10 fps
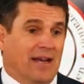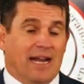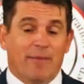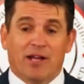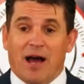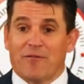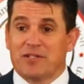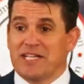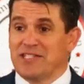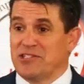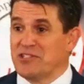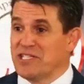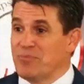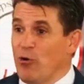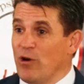And I'm in conversations
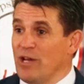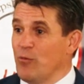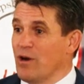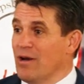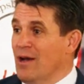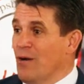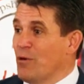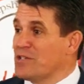this morning where